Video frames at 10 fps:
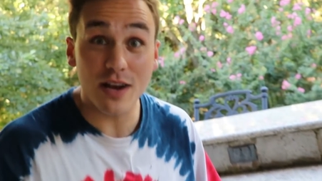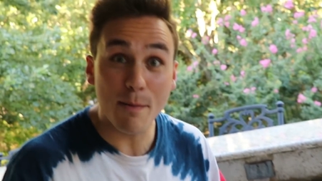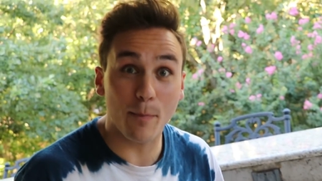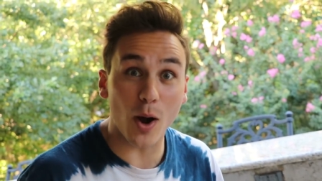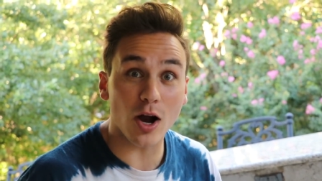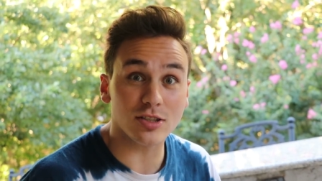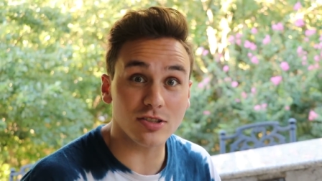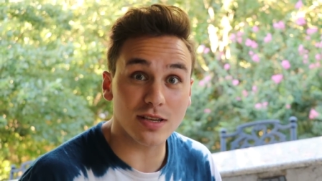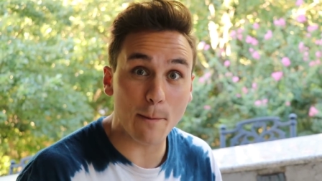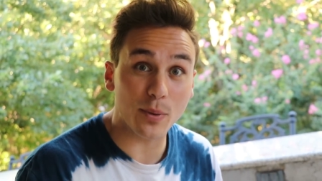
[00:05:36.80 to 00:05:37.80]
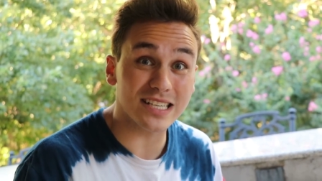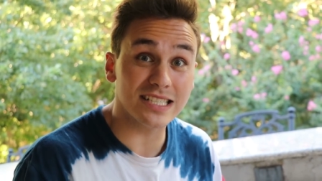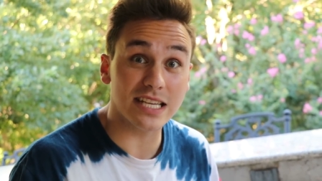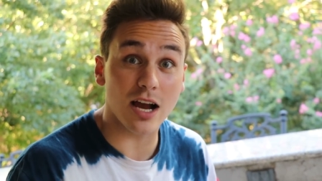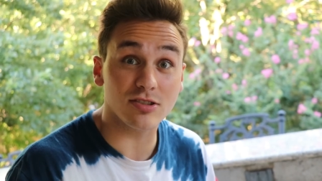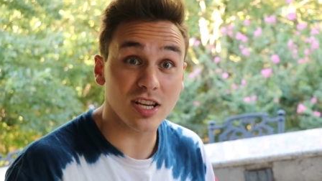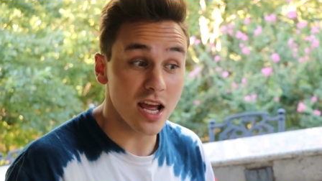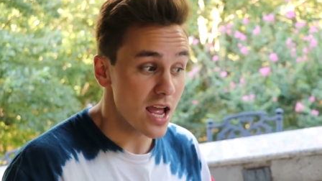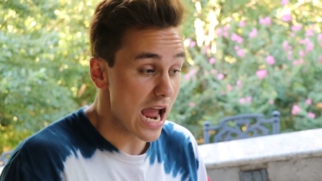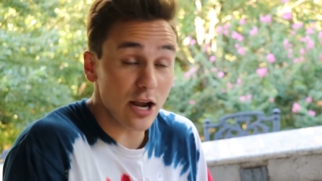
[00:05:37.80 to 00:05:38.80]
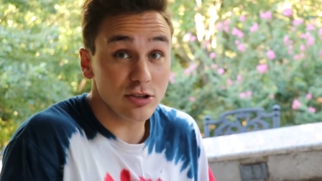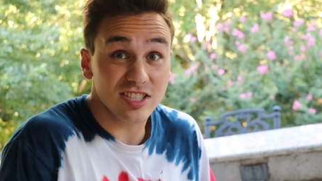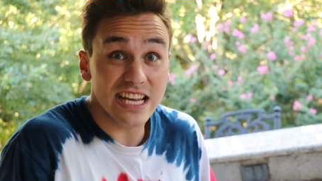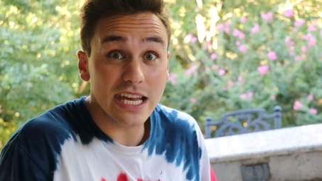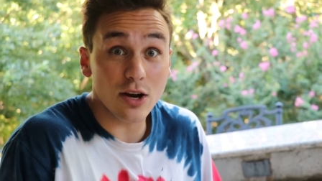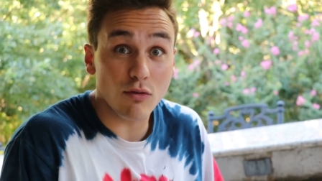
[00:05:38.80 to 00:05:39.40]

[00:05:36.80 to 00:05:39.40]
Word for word: need boxers at Preston's house and you're sneaking